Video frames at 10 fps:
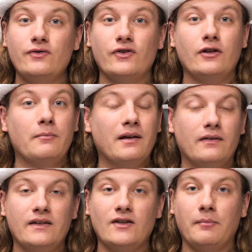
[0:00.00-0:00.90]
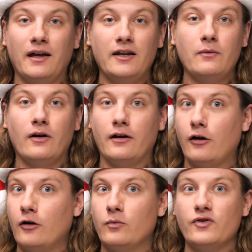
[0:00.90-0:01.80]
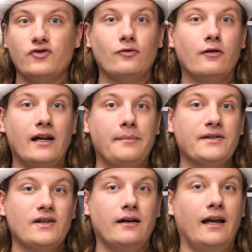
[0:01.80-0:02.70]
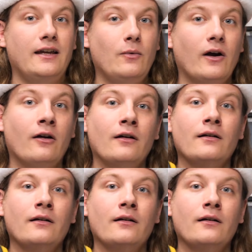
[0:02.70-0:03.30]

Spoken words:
so you can pick these up anywhere at a hardware store, Amazon, anywhere.